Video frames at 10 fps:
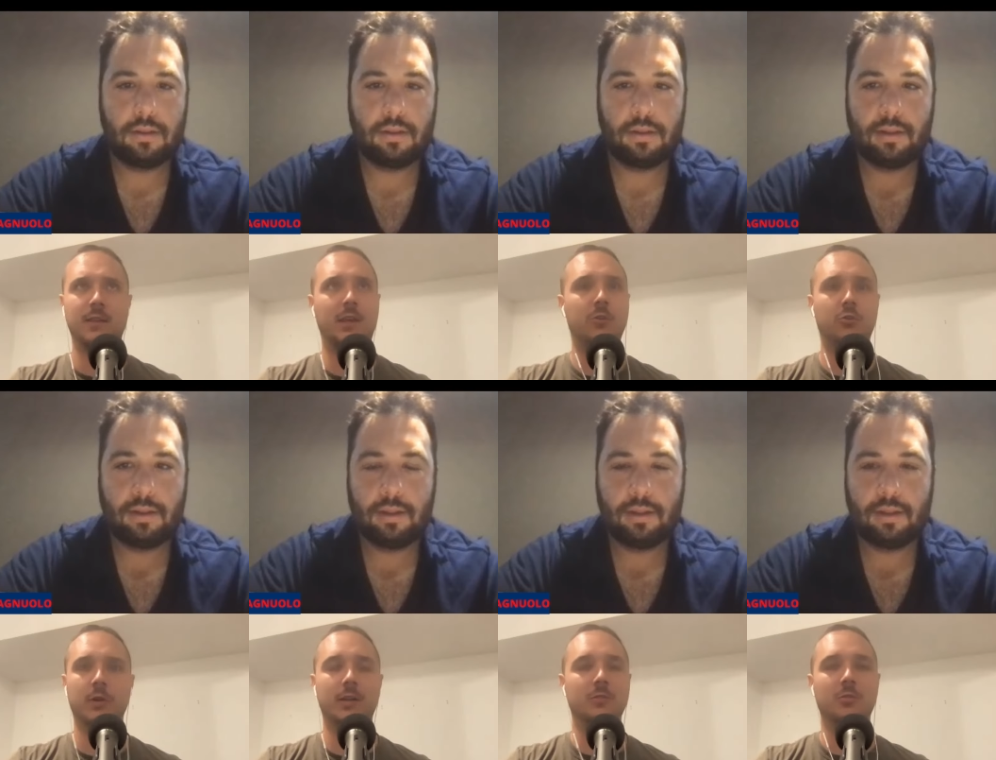Speaker 1: I think he
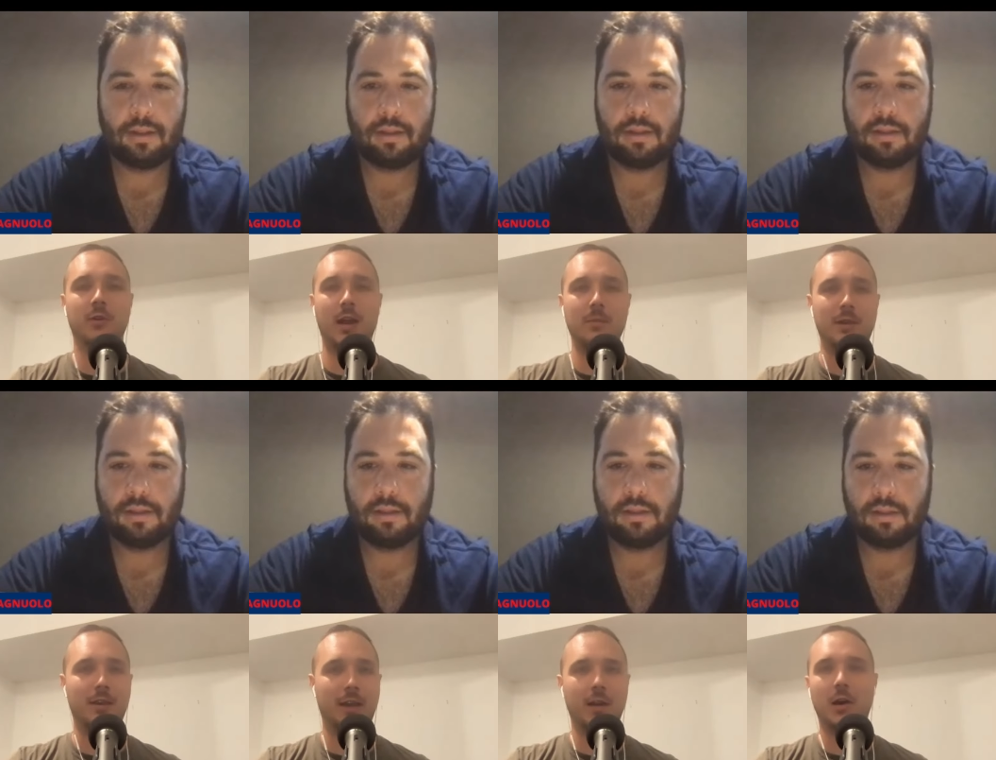joined Instagram the
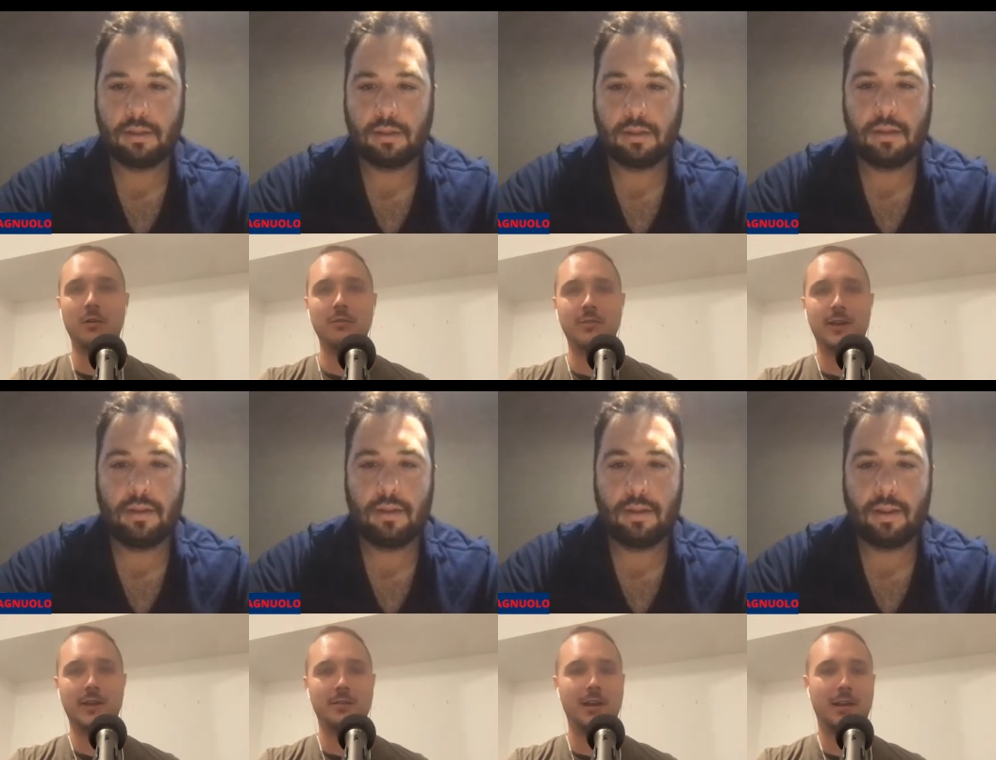night of that
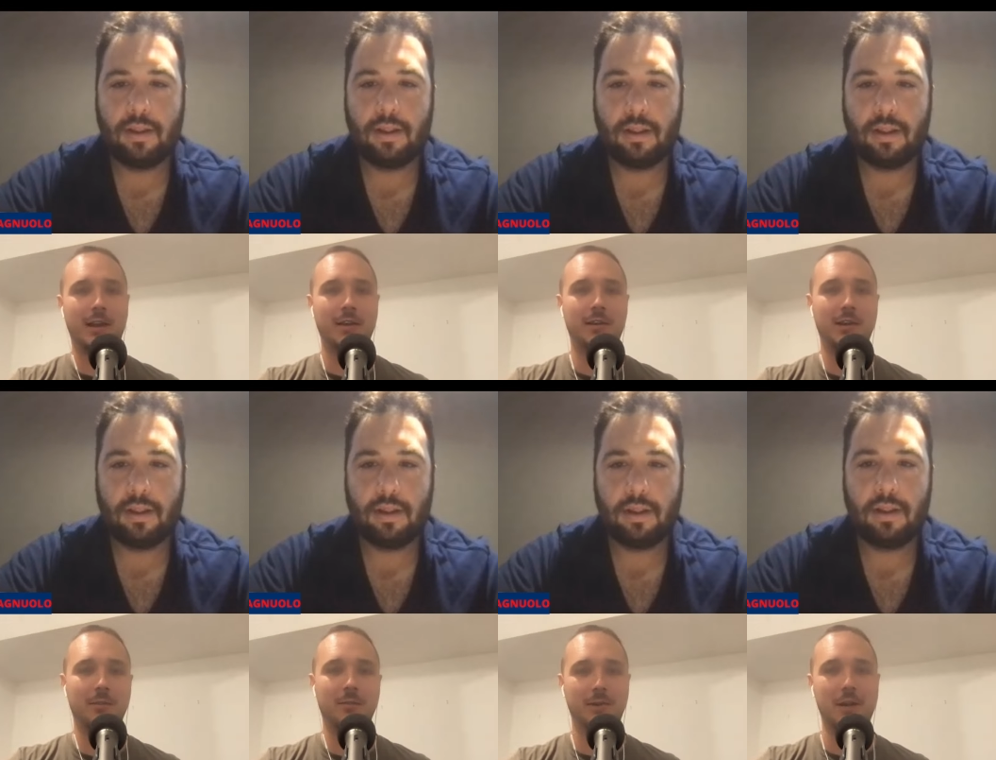he ended
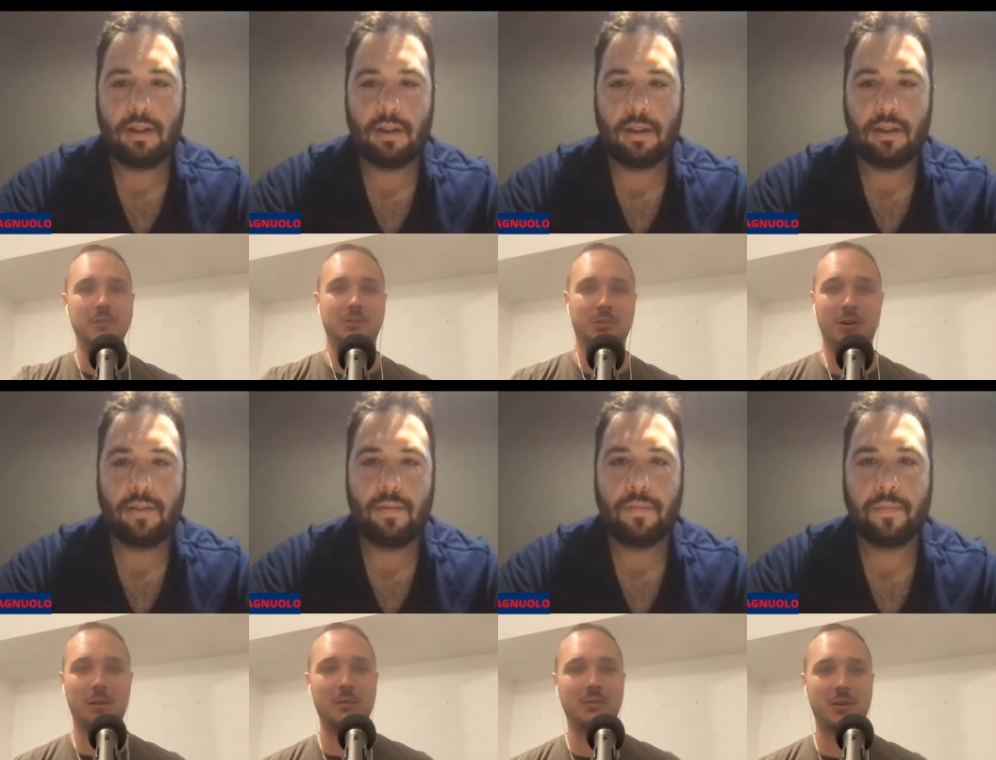up announcing his
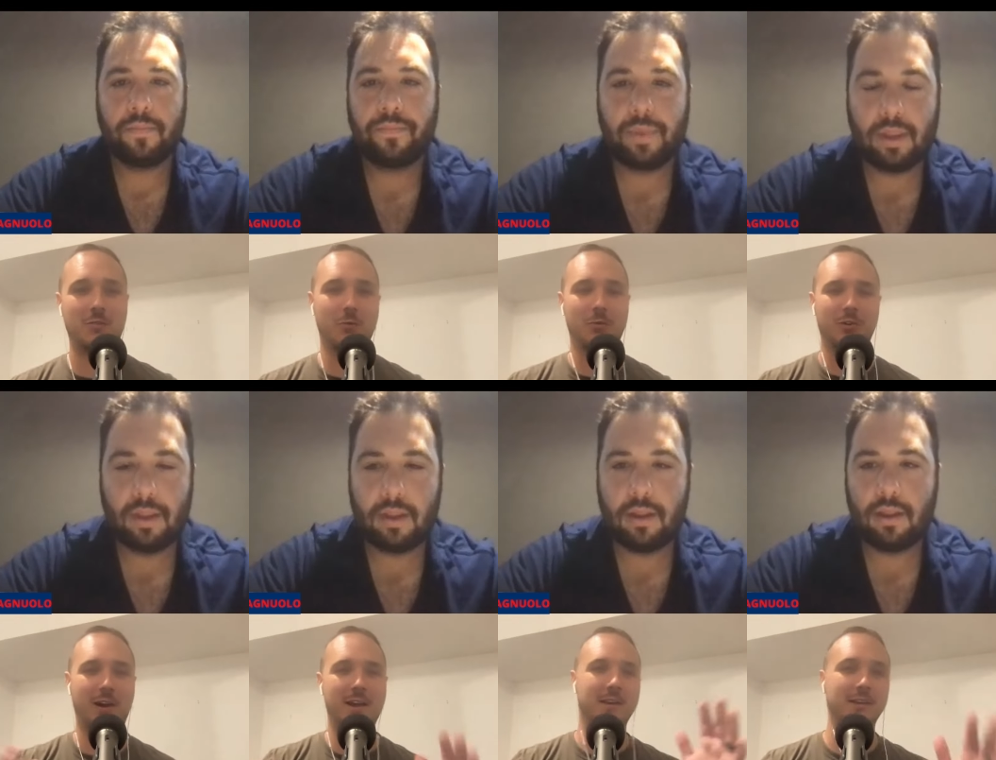retirement. So everyone was
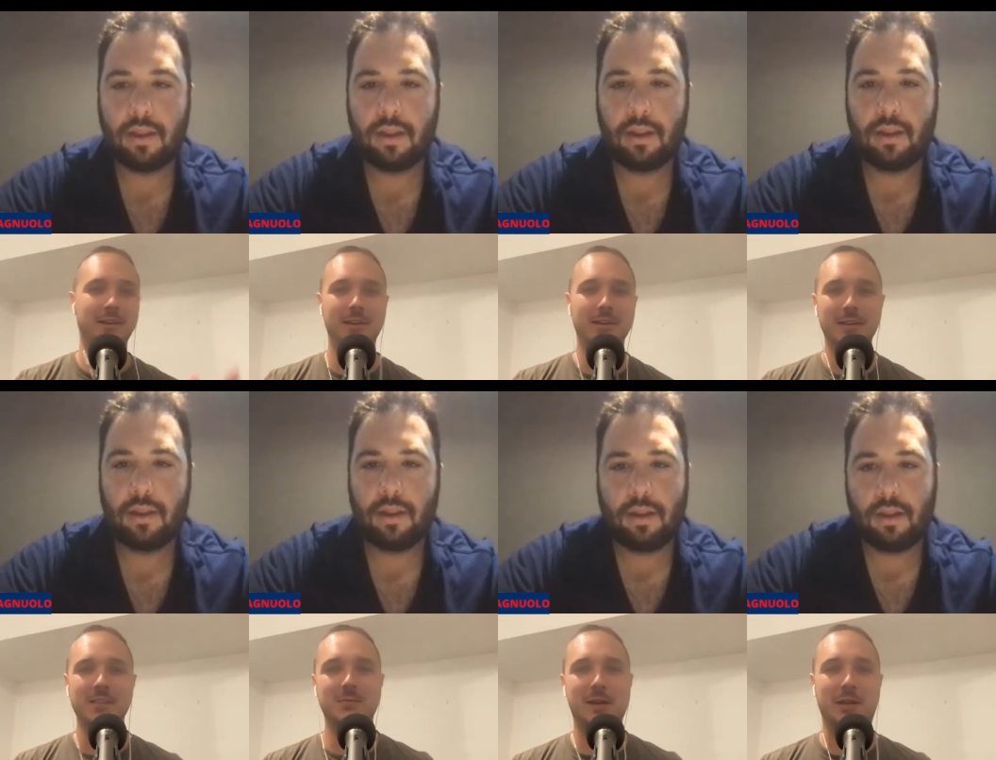kind of
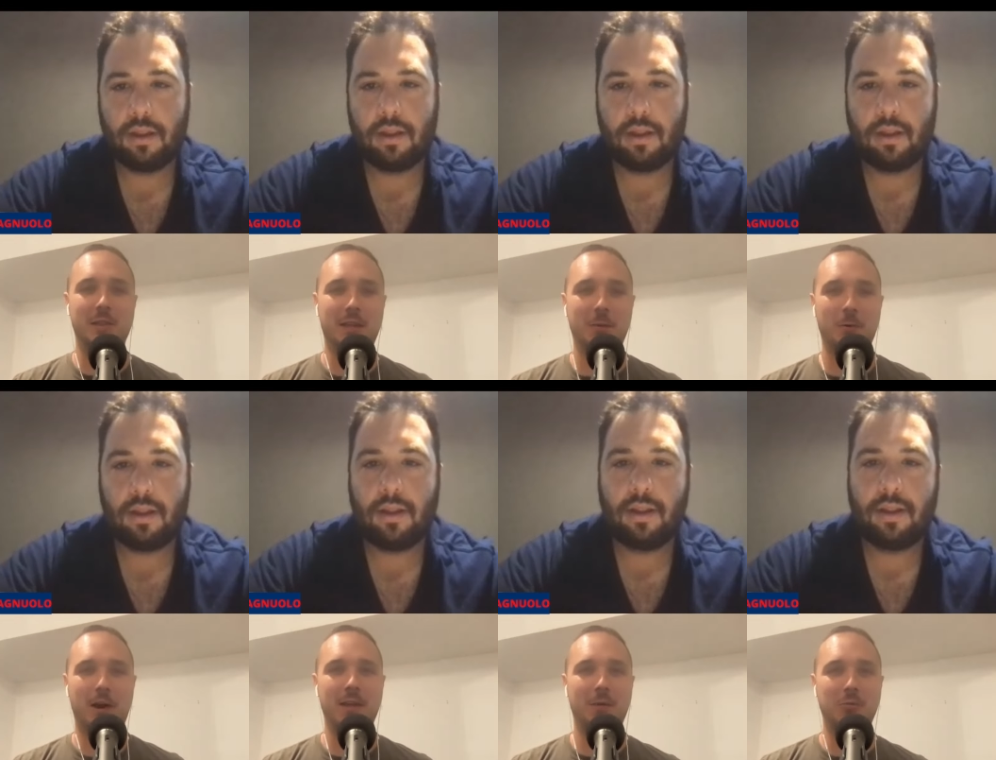speculating
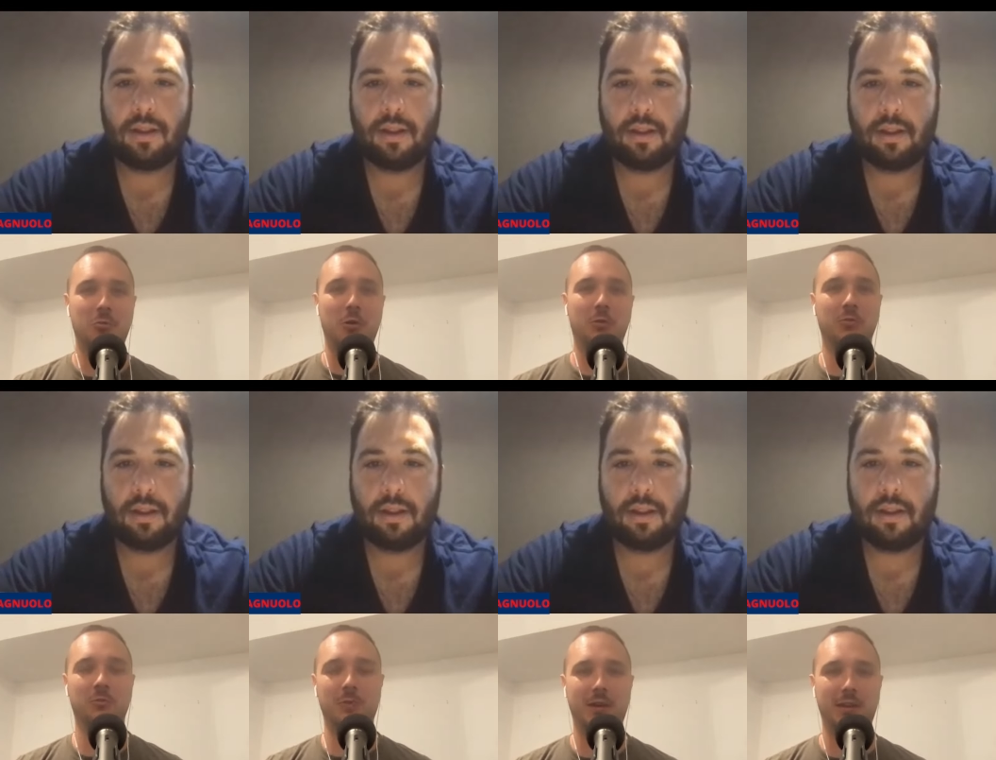why he was joining
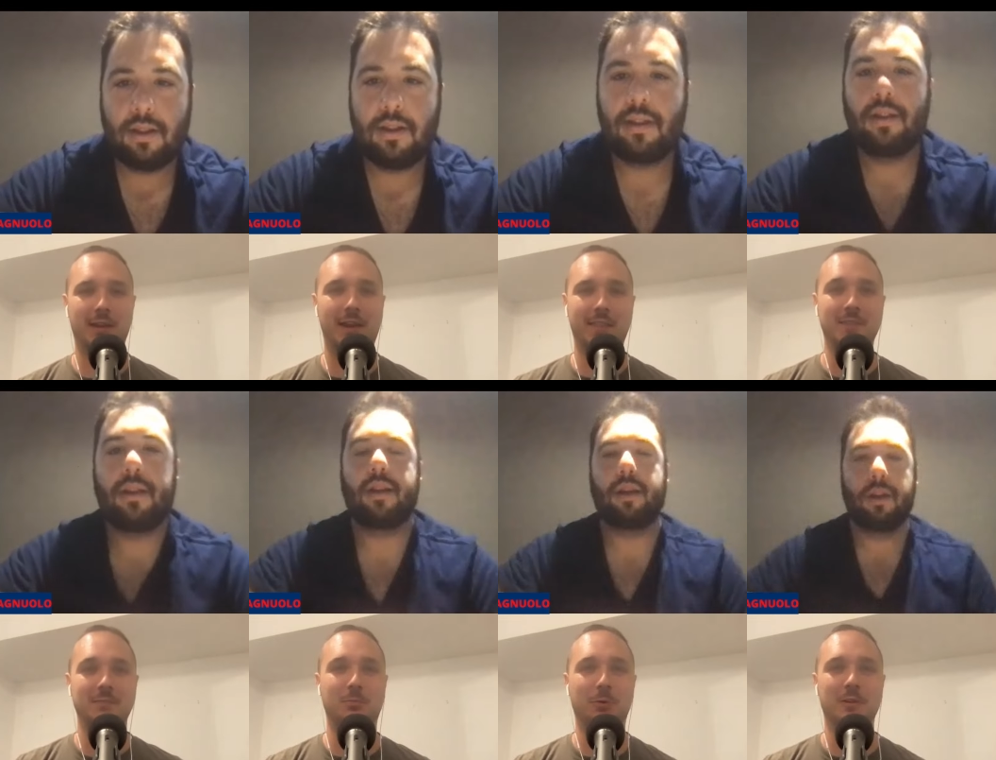social media at
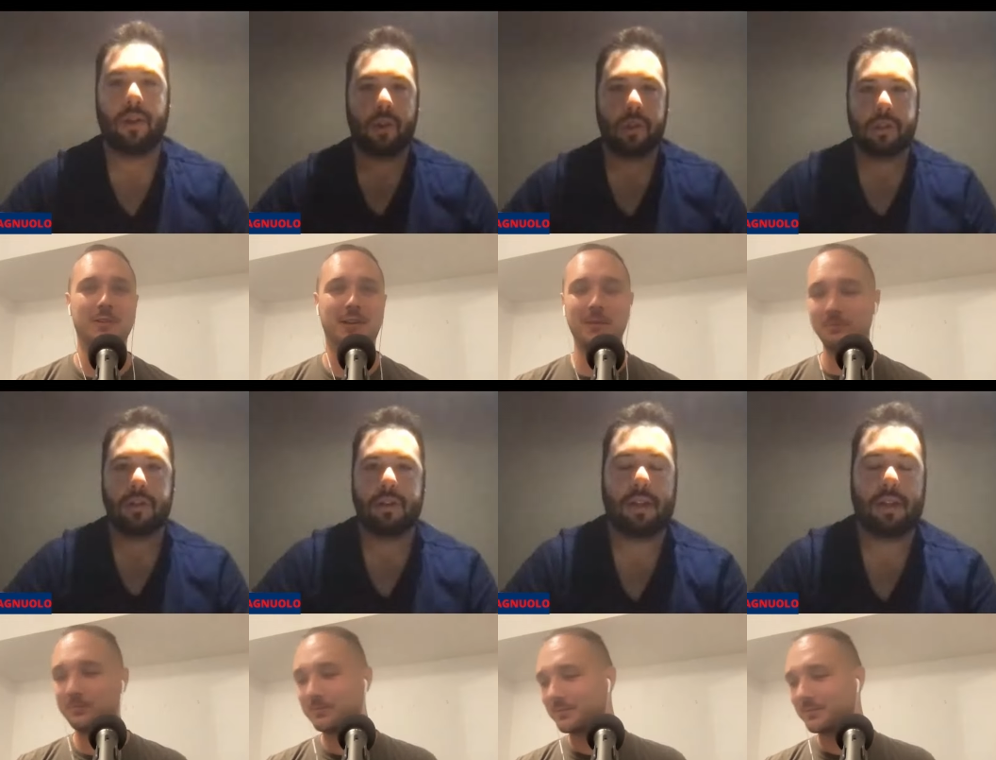this point in time.